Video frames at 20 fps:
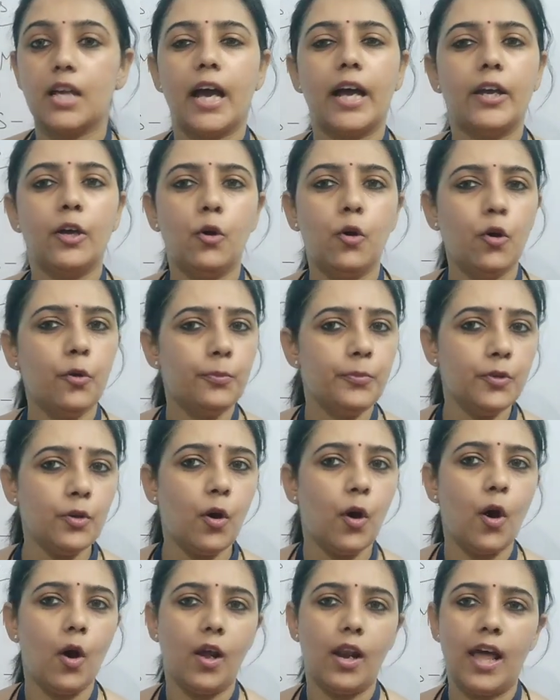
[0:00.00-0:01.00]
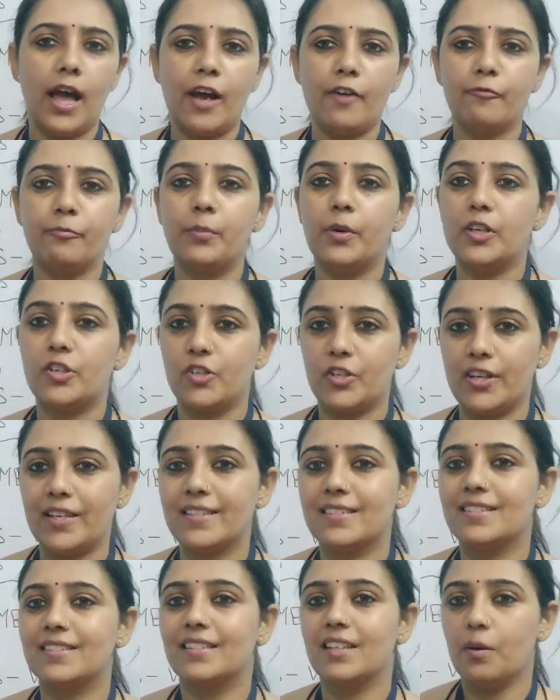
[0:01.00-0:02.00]
I hope you all have
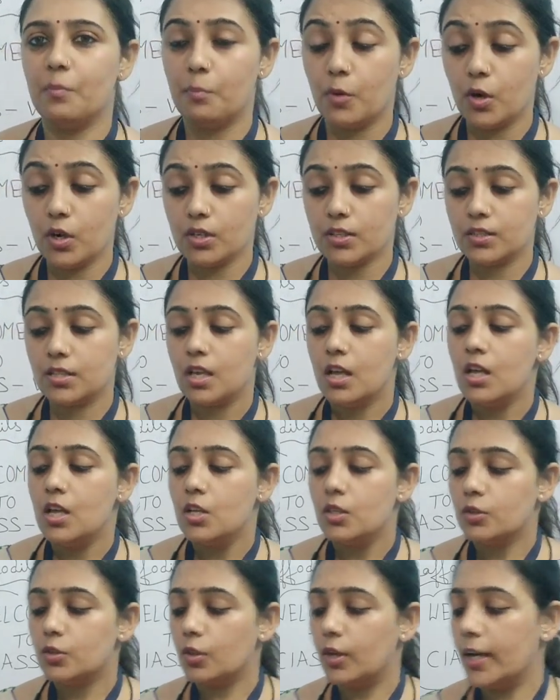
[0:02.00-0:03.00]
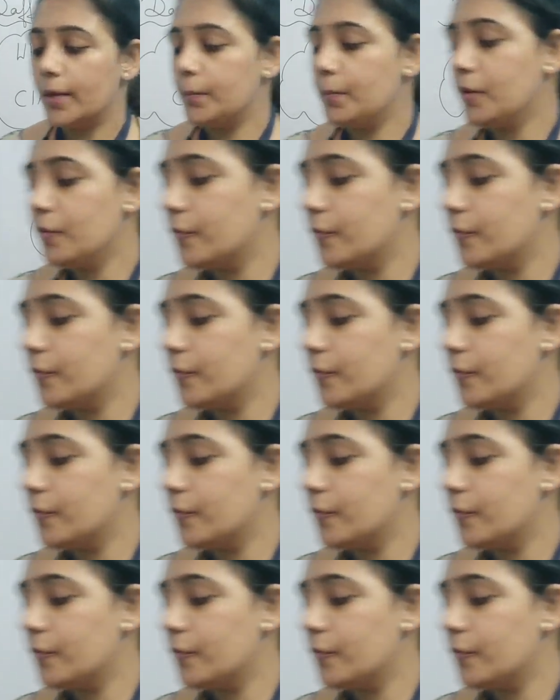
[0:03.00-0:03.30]
purchased the books. So let me